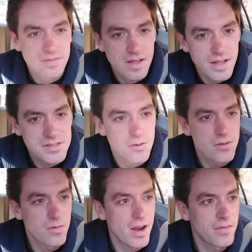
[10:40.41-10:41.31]
That's
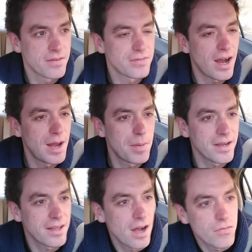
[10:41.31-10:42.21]
sort of what the vibe
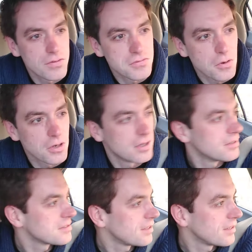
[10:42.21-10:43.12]
I get off
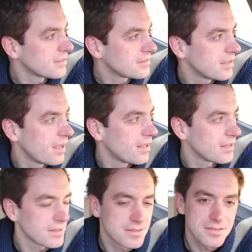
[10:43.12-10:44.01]
Evola is like. Yeah, like,